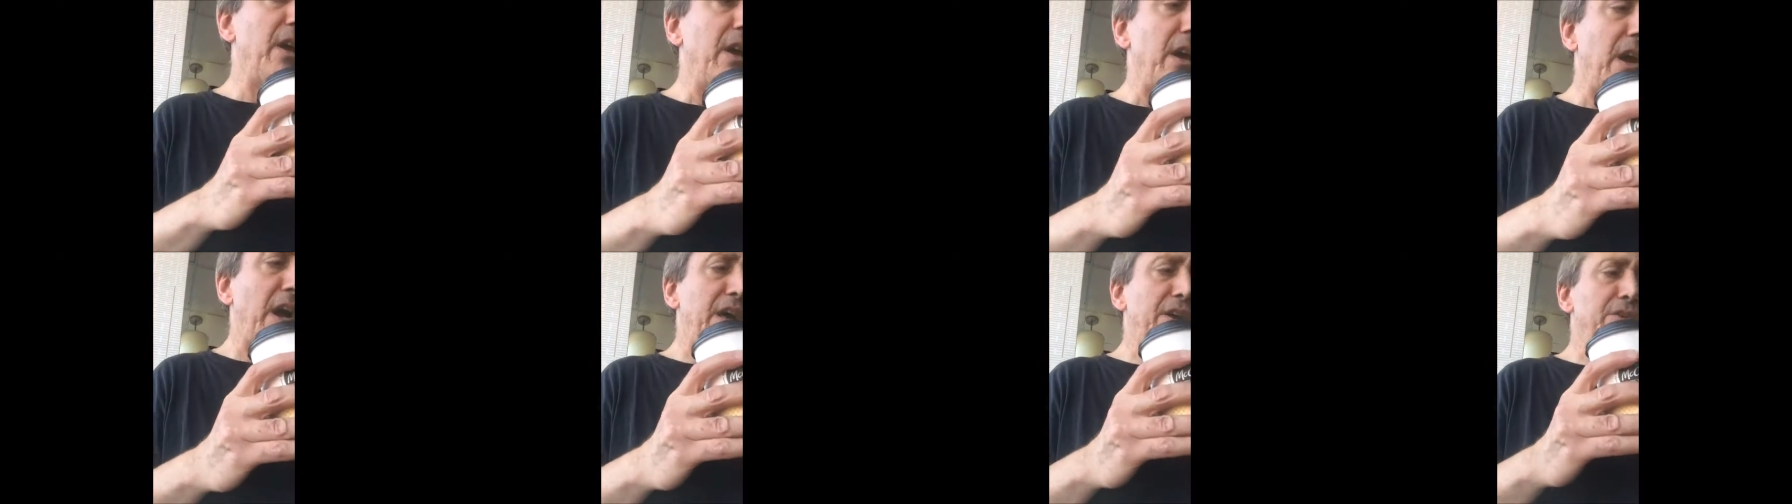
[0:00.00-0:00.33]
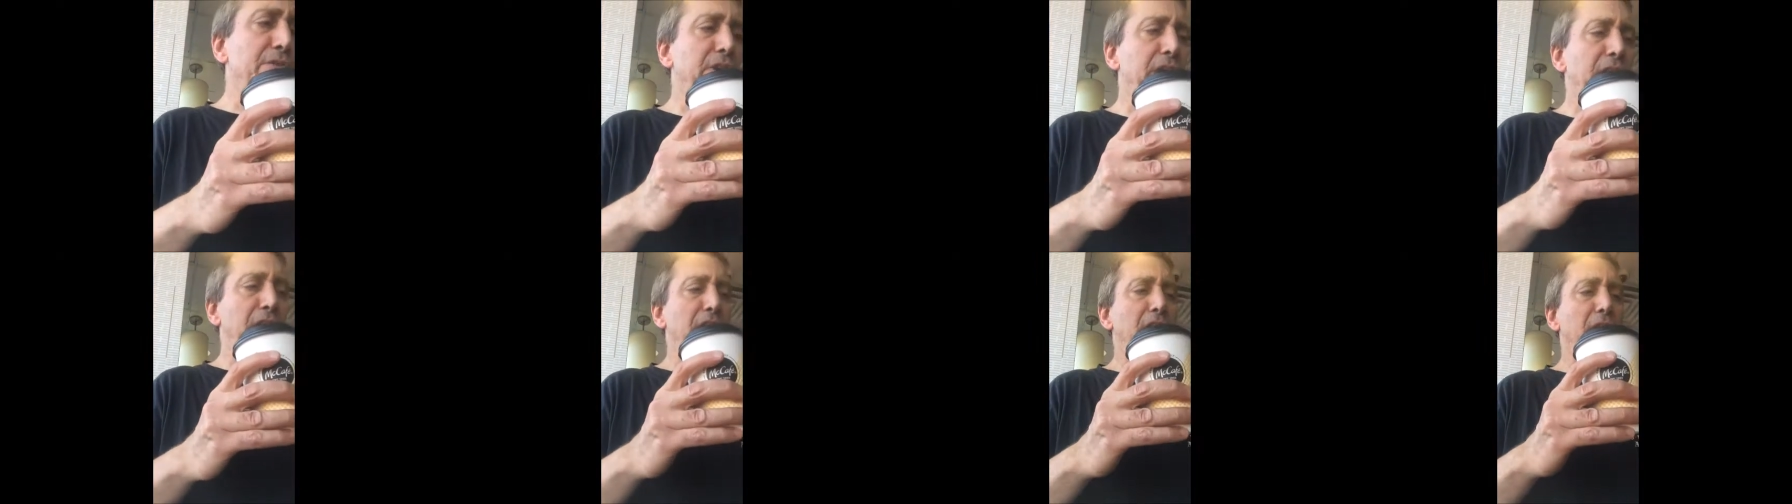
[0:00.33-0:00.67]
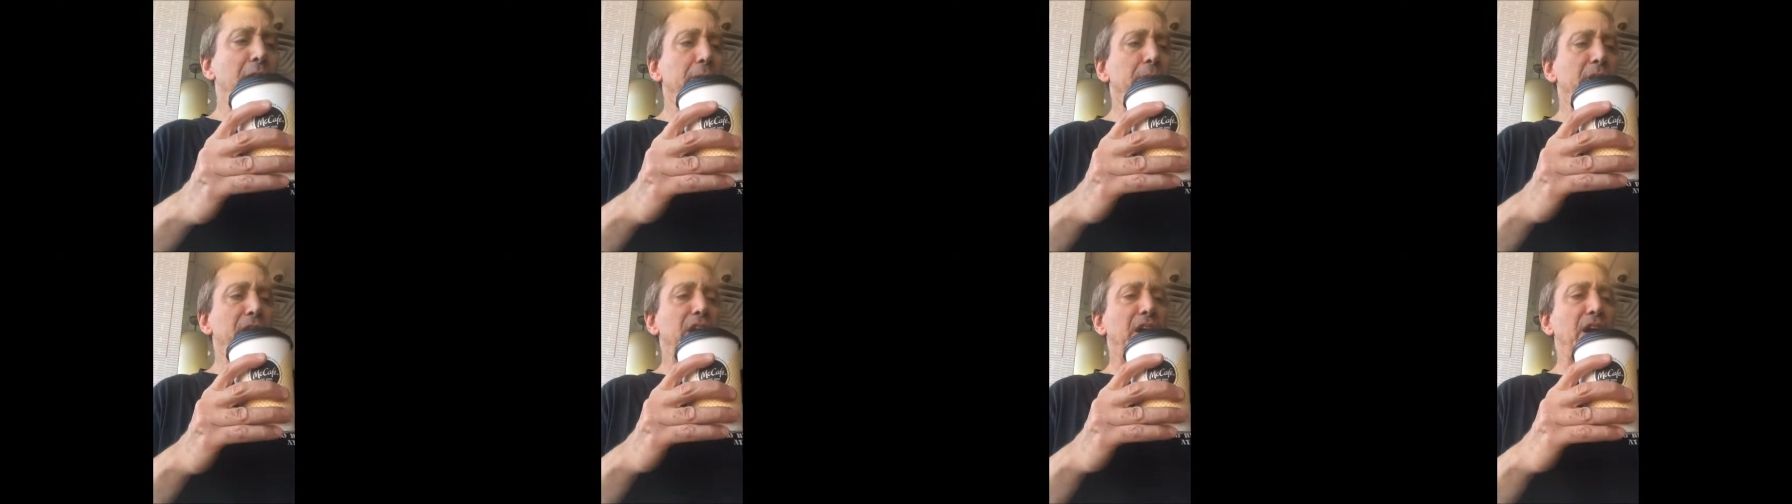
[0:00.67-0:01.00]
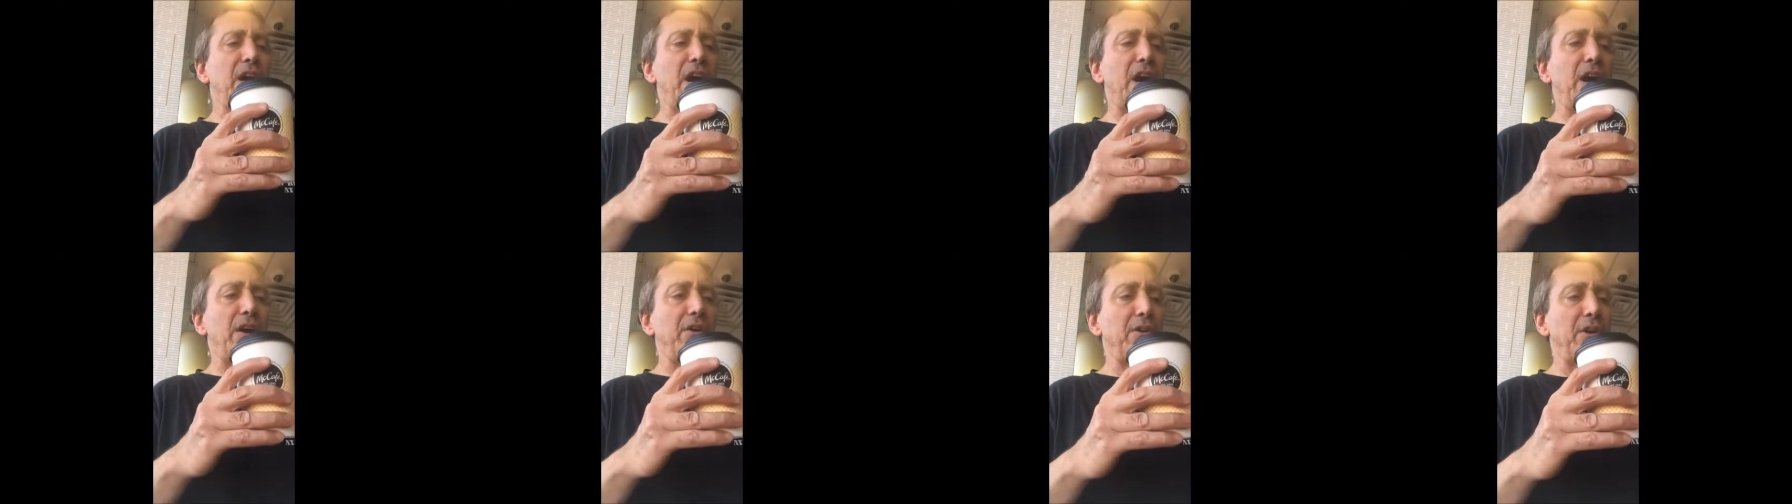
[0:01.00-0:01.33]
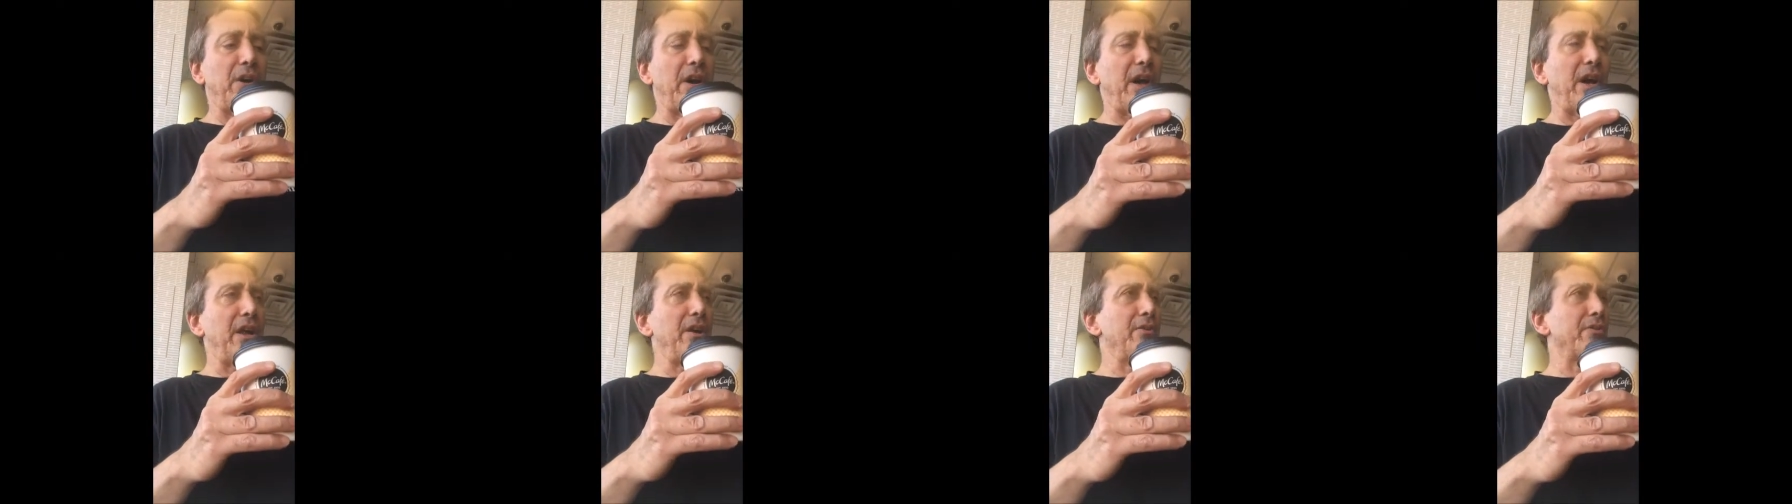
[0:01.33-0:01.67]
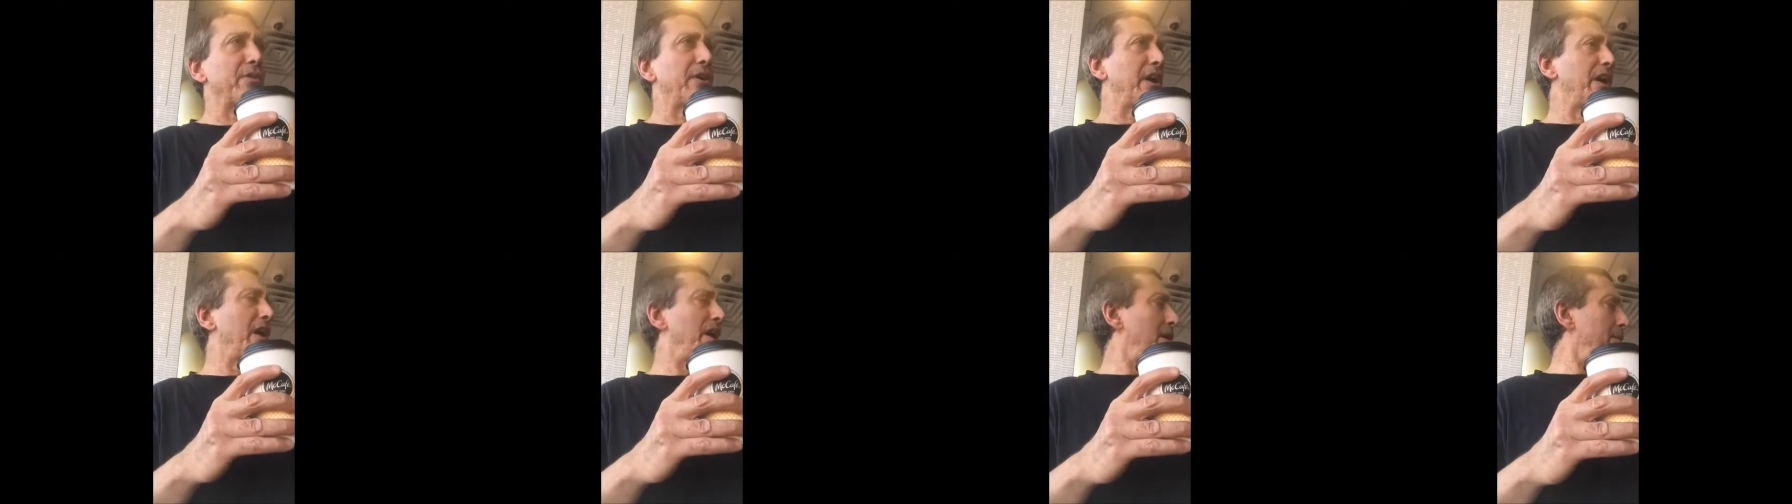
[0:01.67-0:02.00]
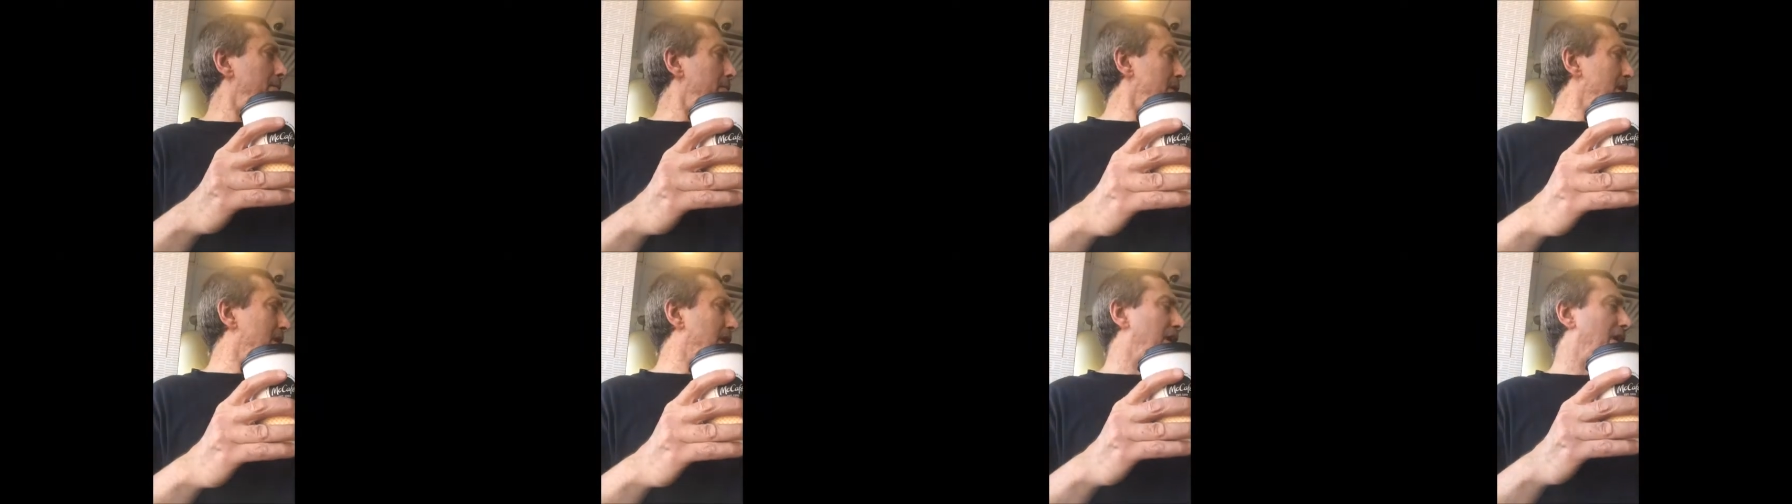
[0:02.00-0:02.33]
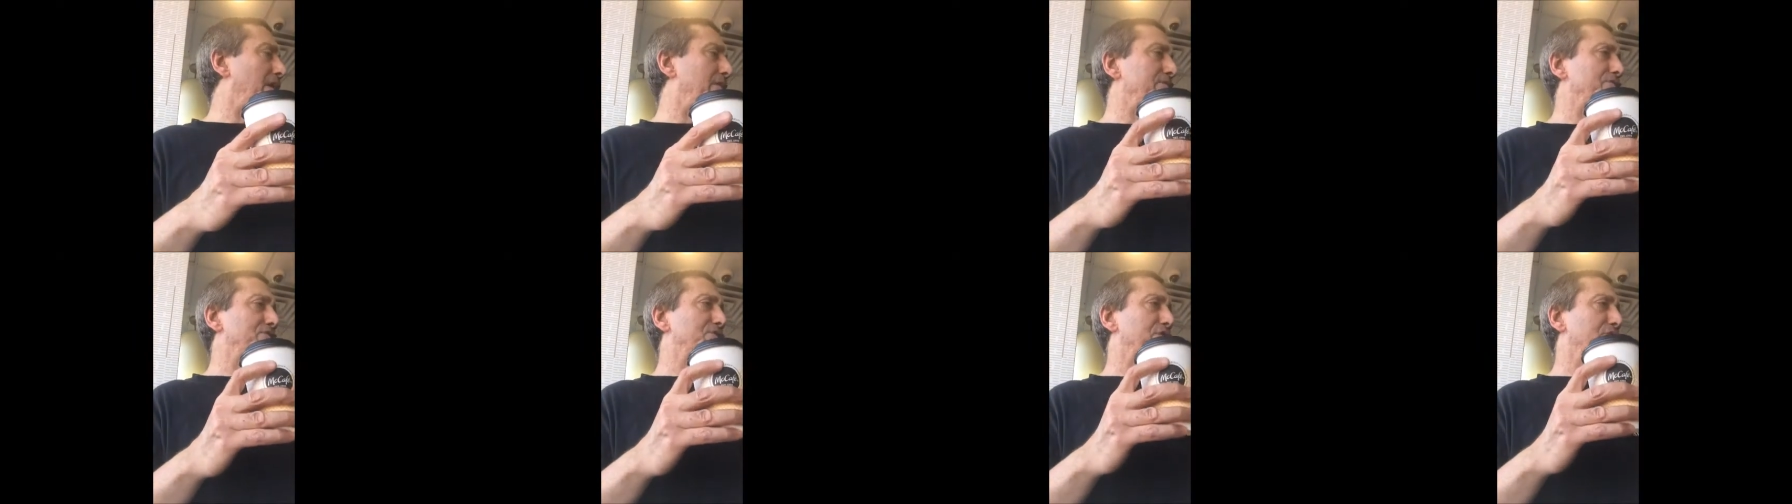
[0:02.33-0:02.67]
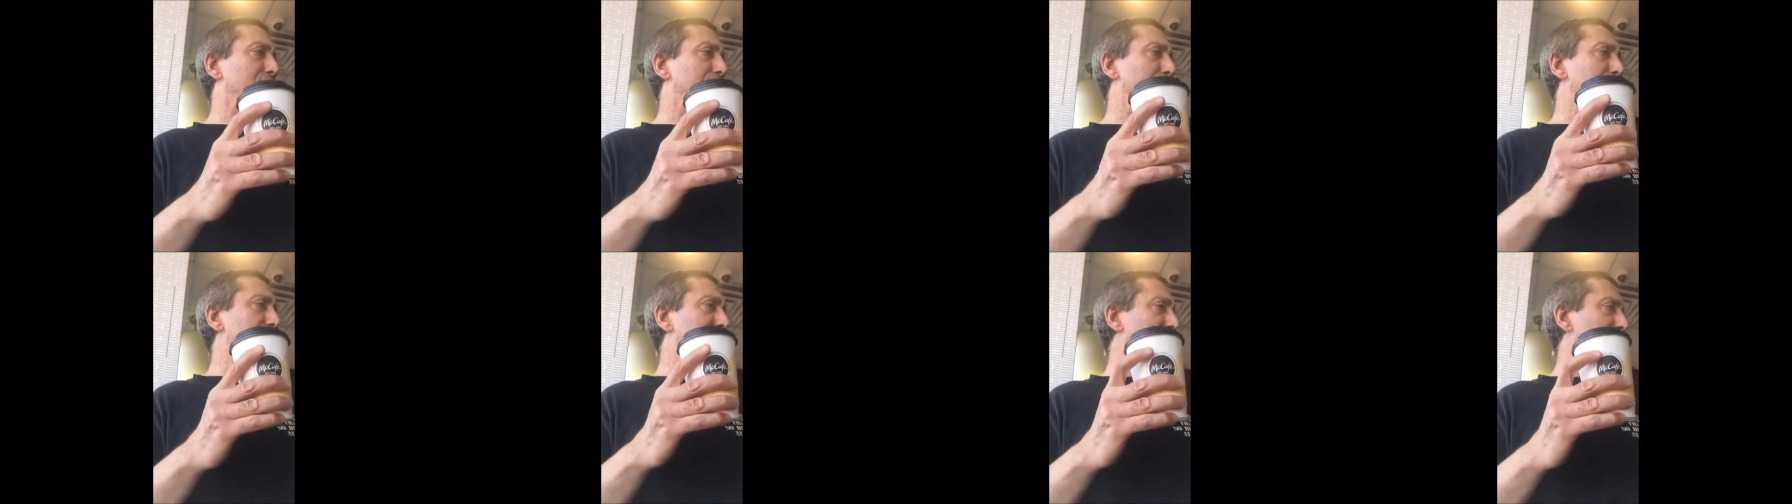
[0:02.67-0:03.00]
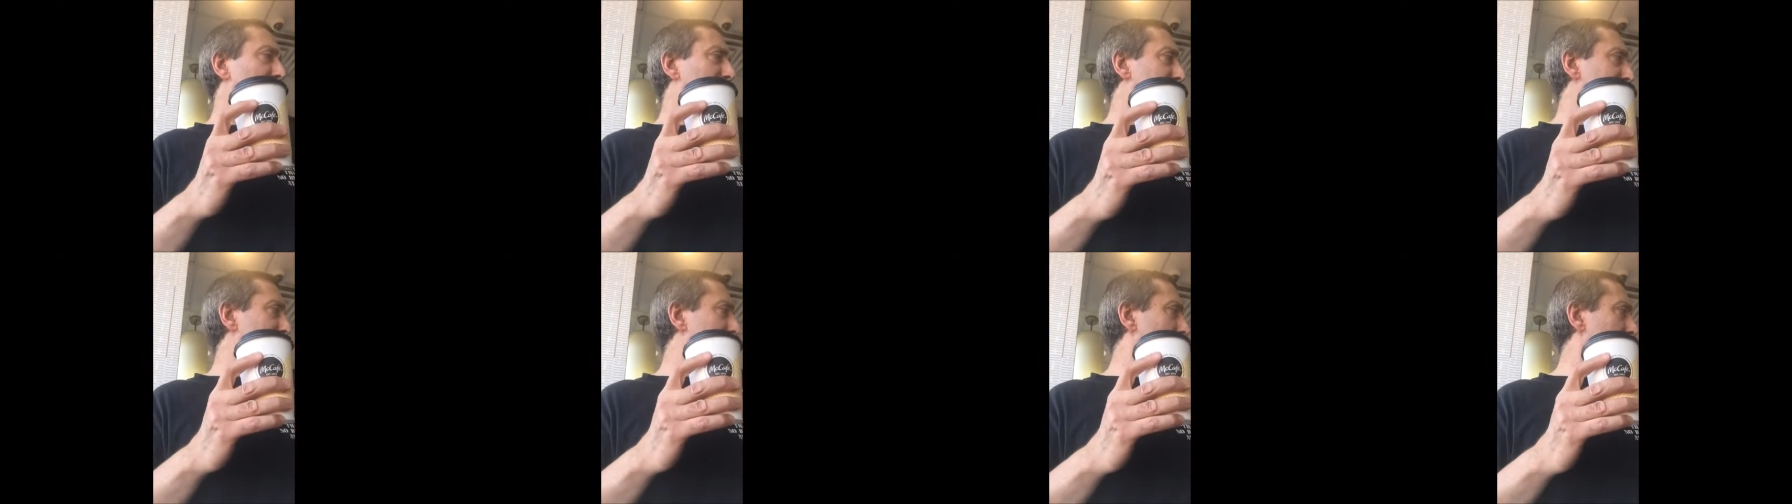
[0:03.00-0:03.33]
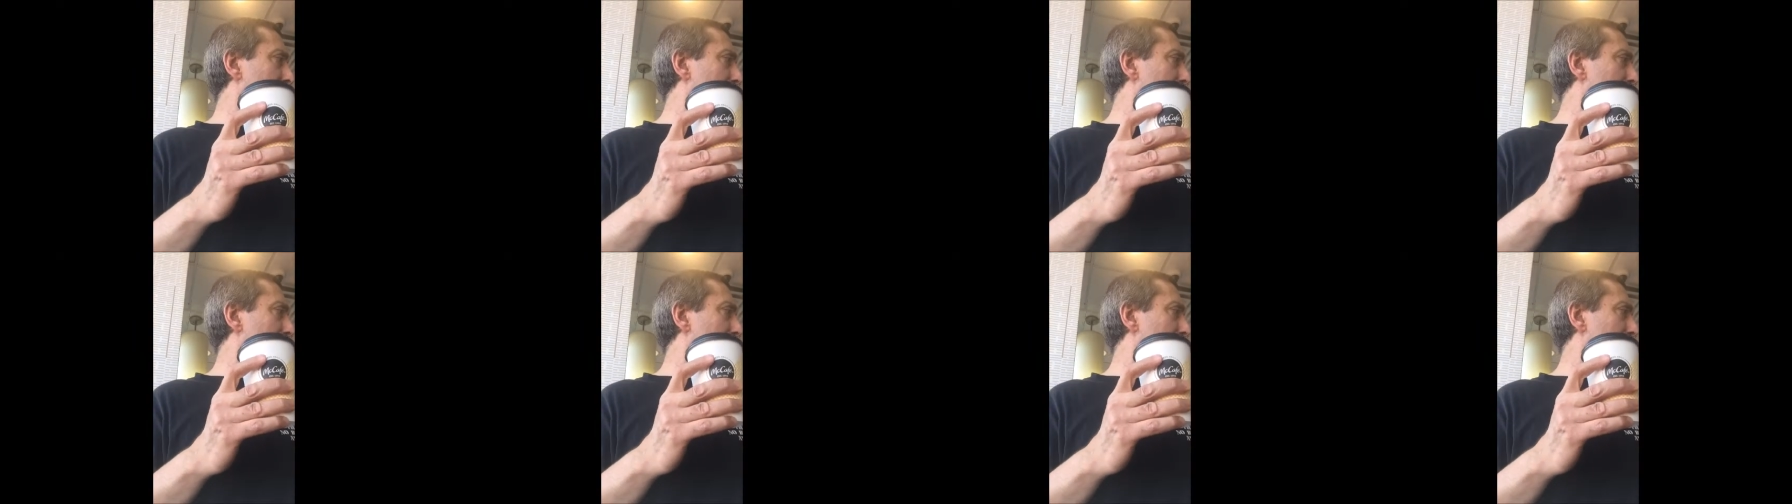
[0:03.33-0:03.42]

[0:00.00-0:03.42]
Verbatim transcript: I don't care how many college. I don't care how many college degrees she has.